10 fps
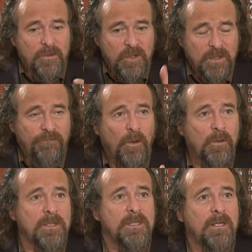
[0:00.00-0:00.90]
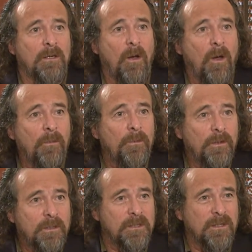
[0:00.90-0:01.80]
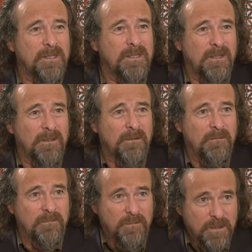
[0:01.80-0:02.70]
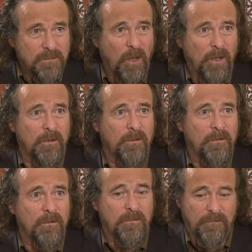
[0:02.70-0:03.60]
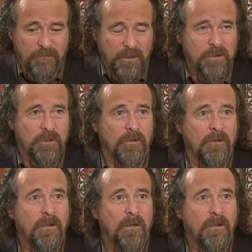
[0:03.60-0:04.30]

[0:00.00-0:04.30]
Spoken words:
just focusing on the smaller picture,